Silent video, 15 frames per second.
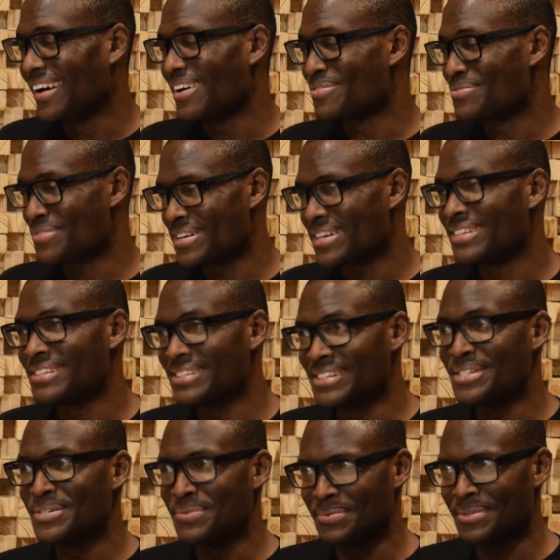afraid to
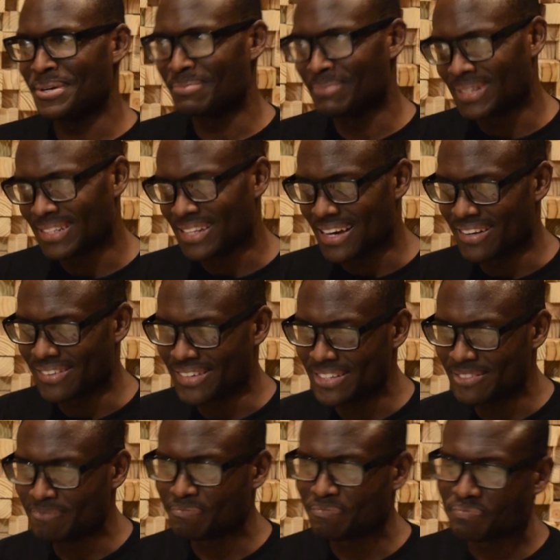deal with them and that,
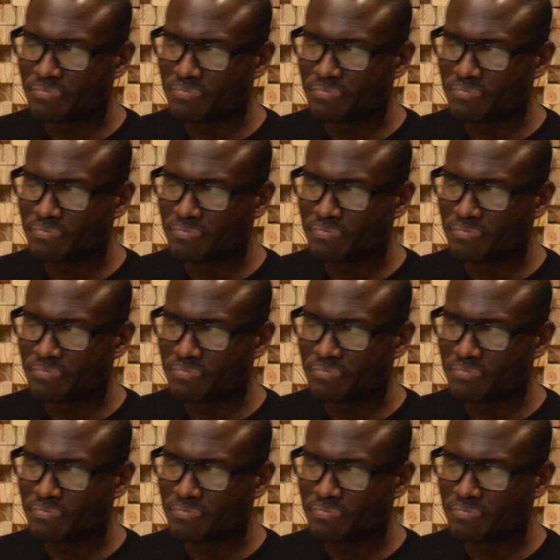right?